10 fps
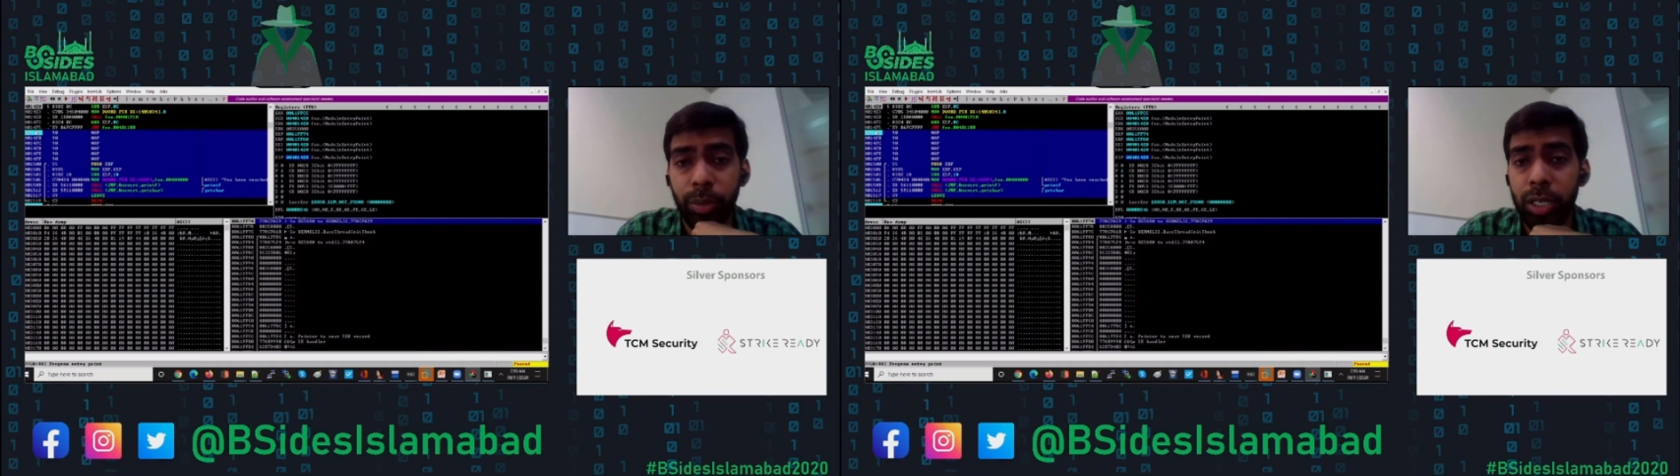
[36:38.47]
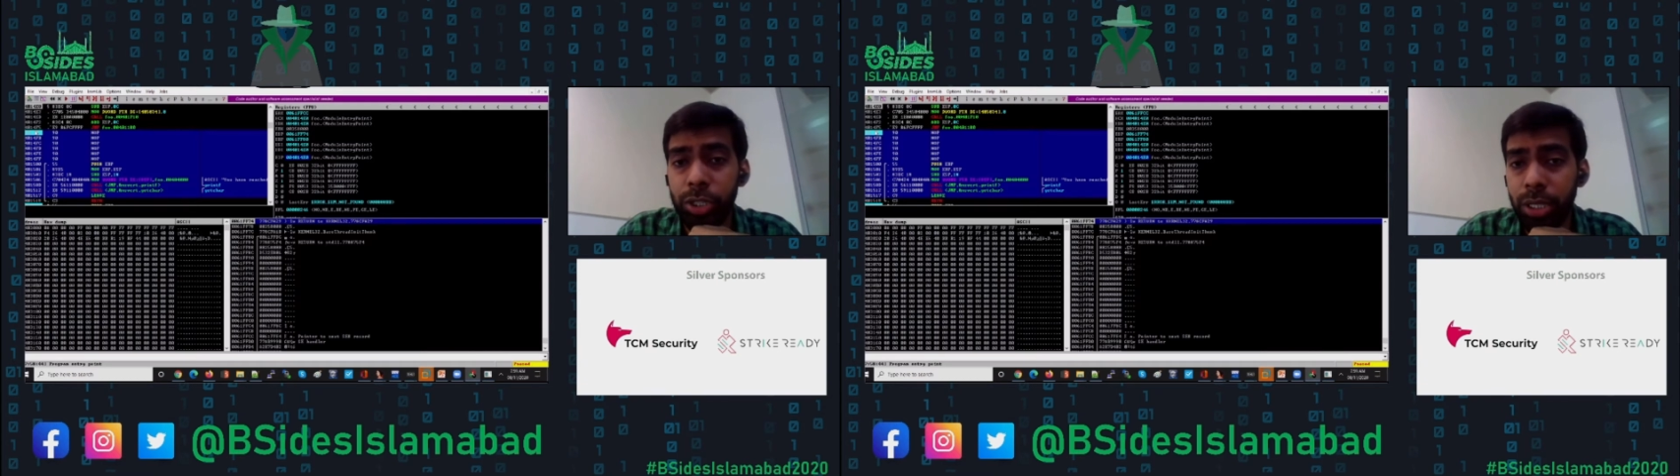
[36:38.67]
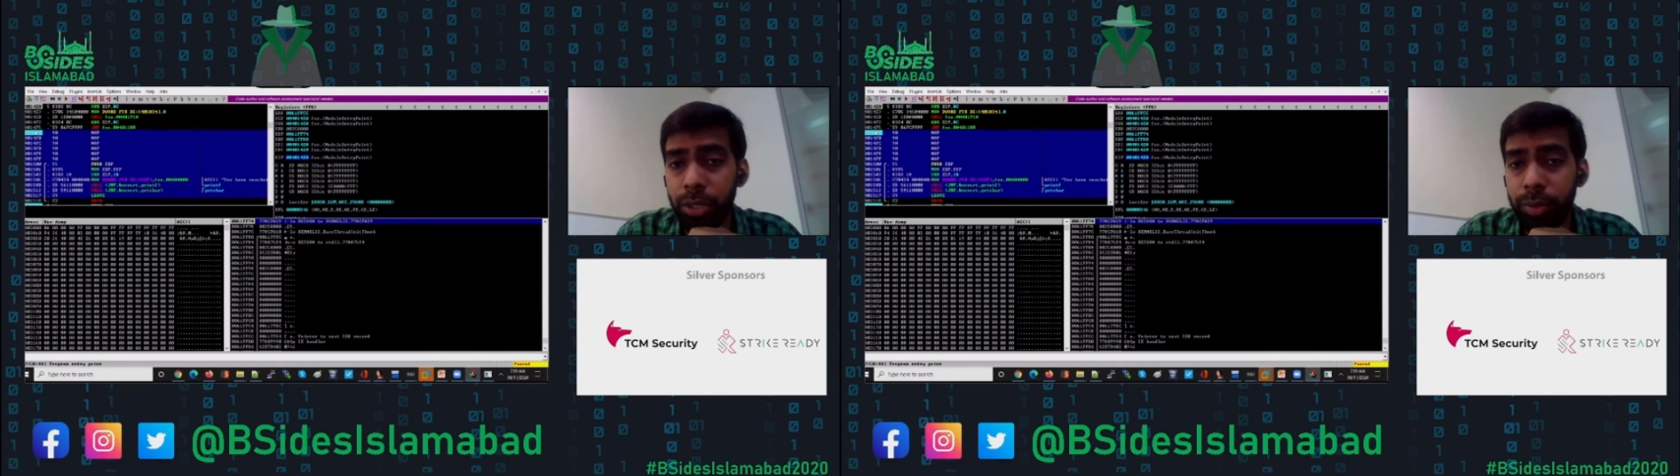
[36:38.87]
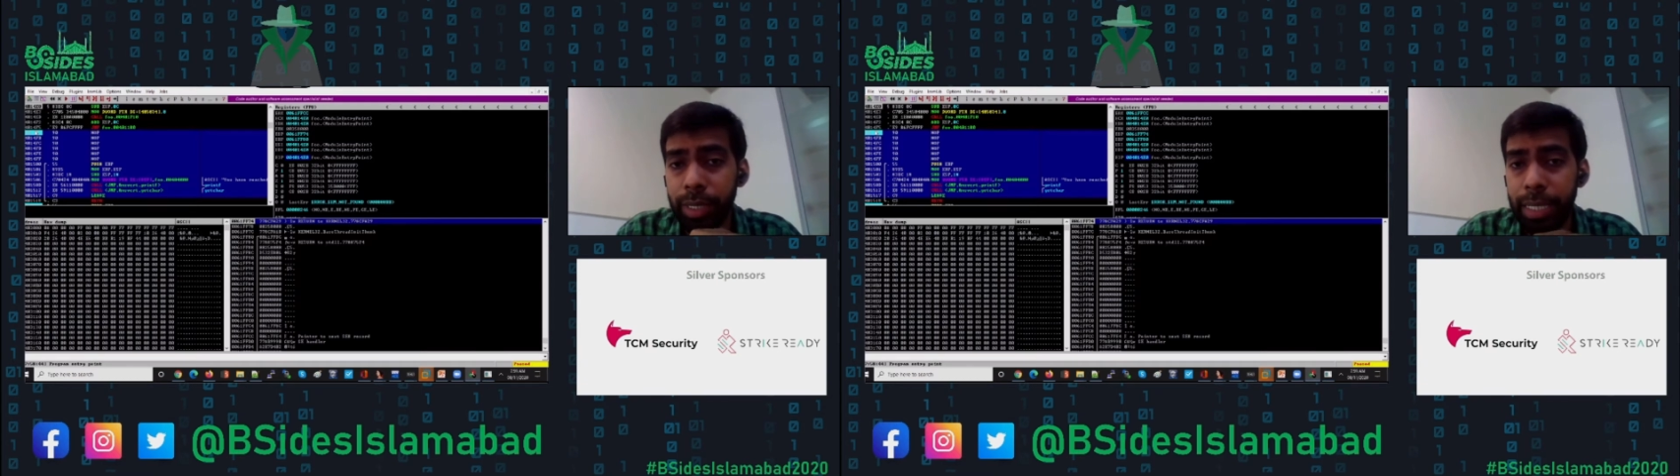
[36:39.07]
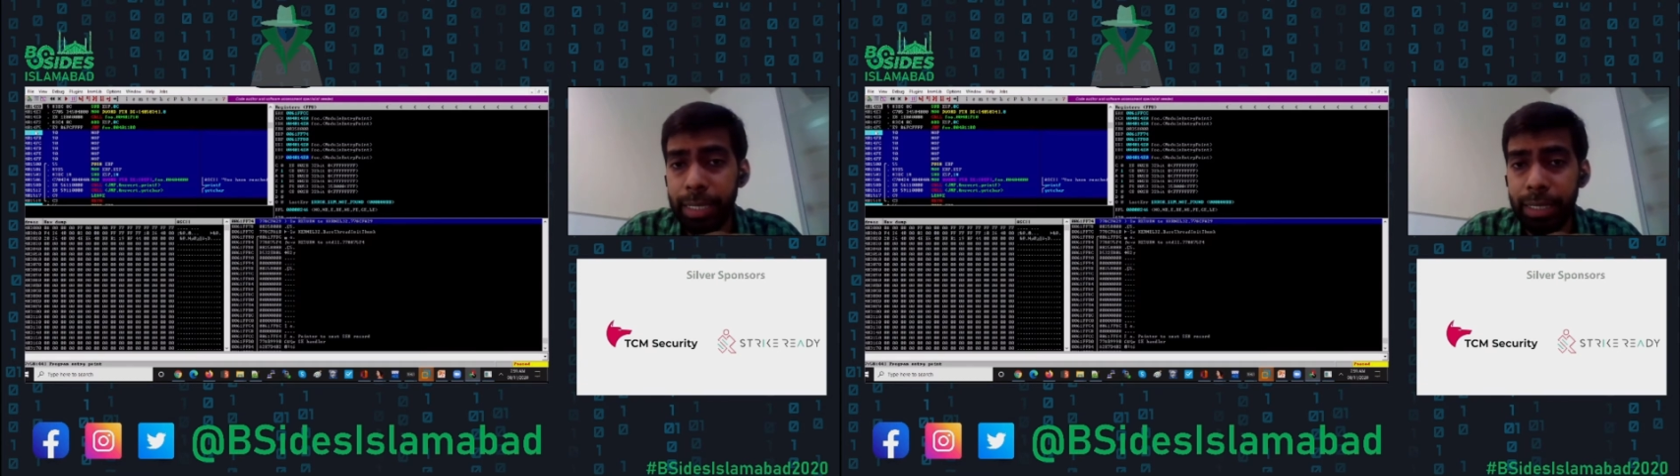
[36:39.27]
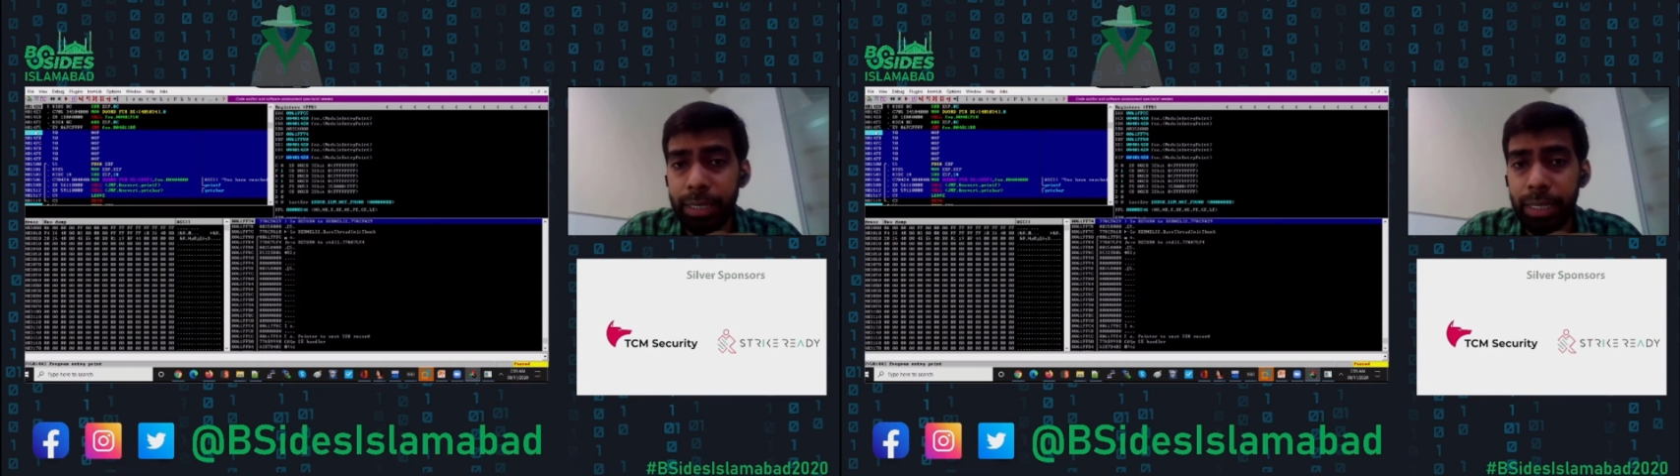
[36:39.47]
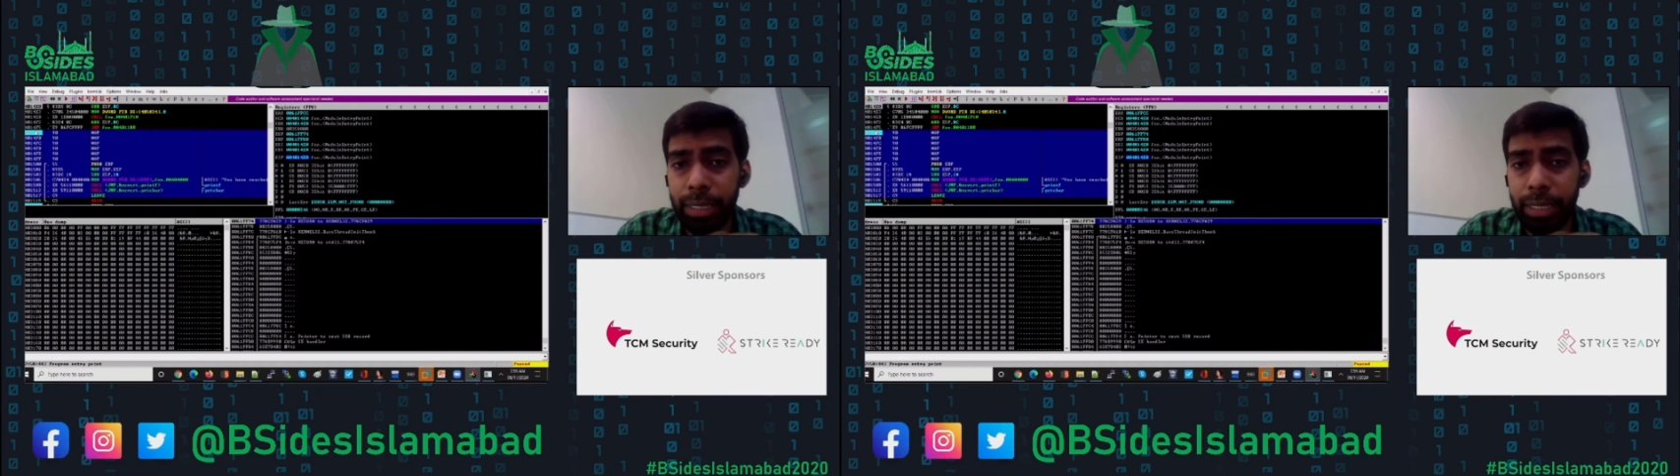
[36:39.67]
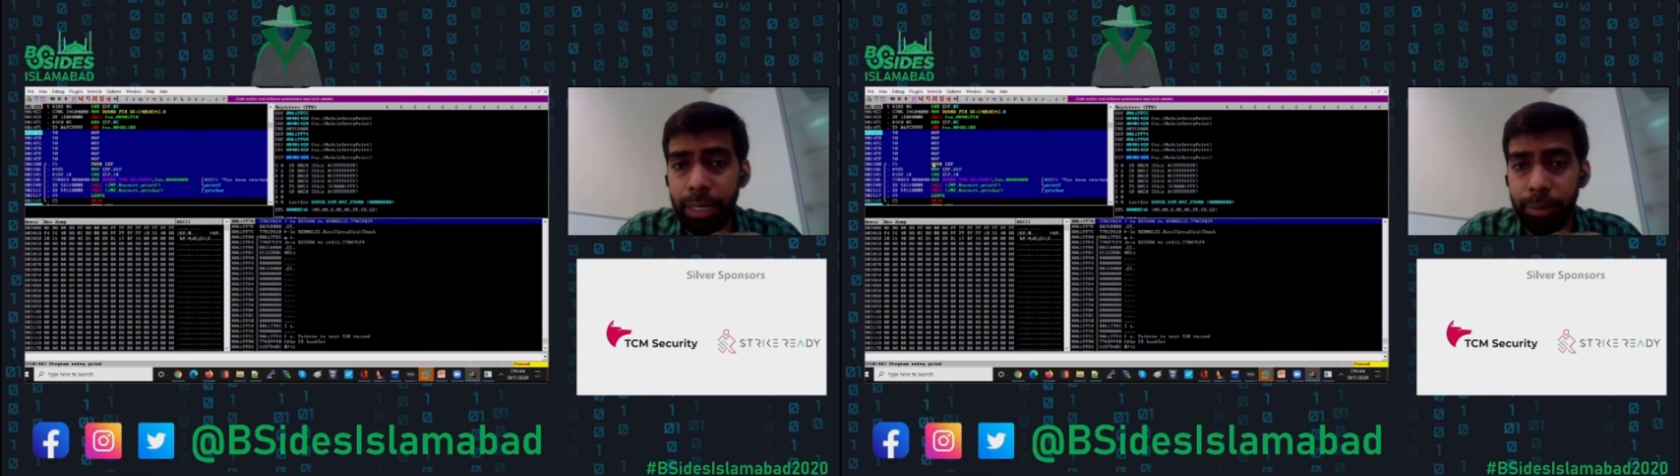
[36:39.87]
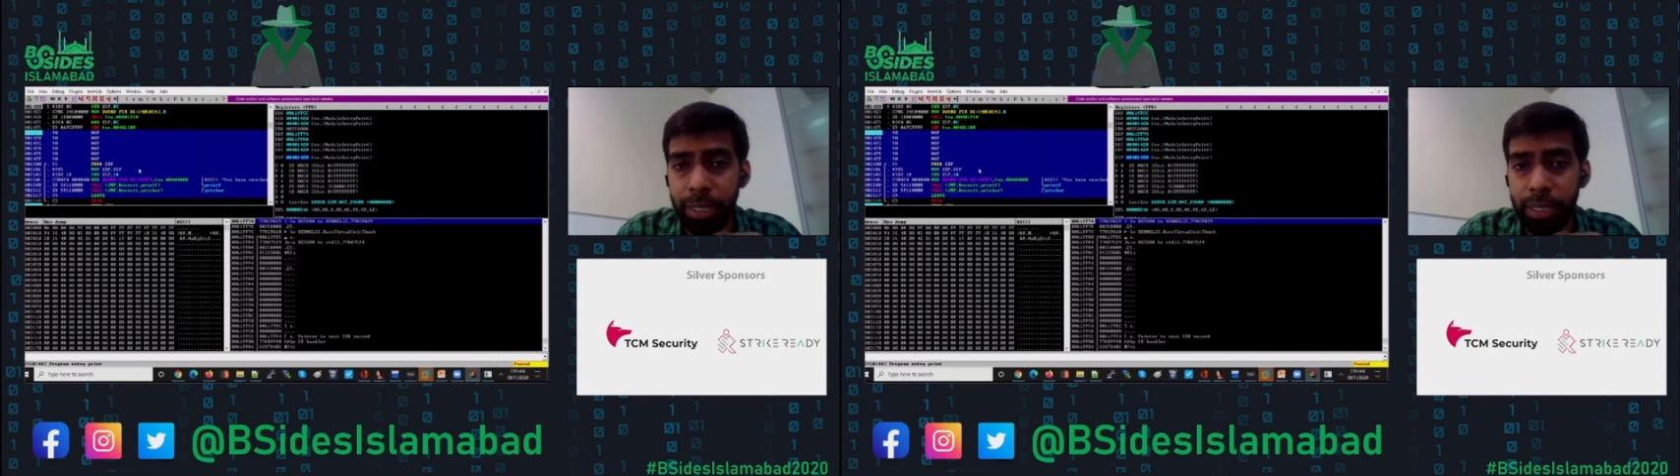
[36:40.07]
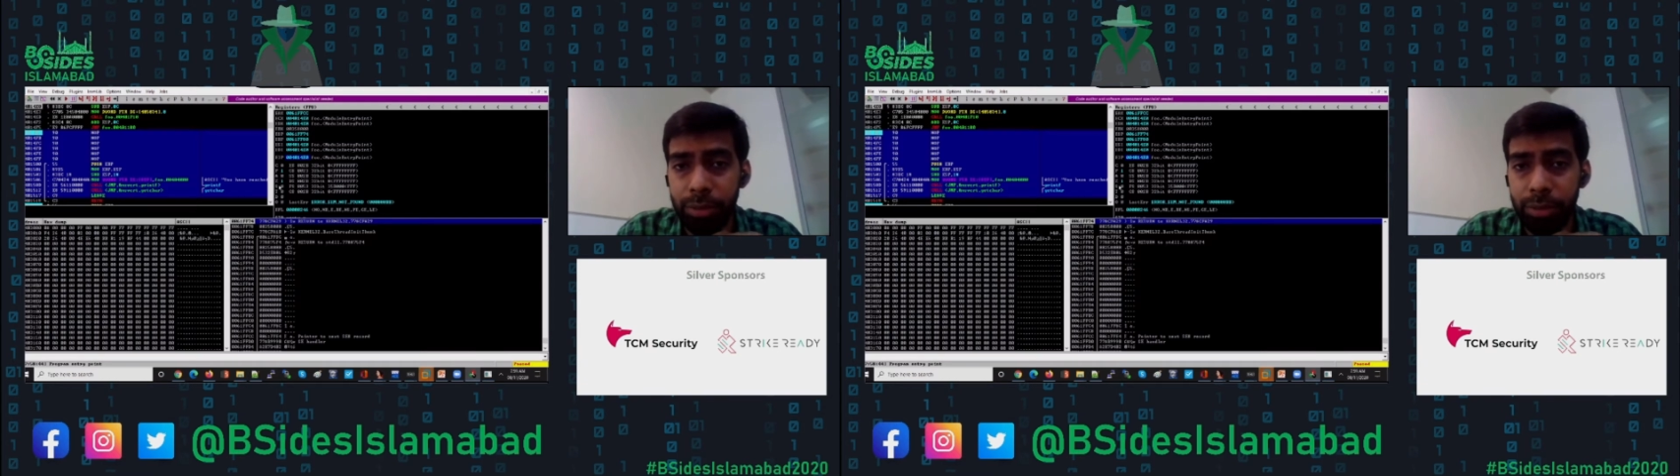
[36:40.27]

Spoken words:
partially overwriting the EIP.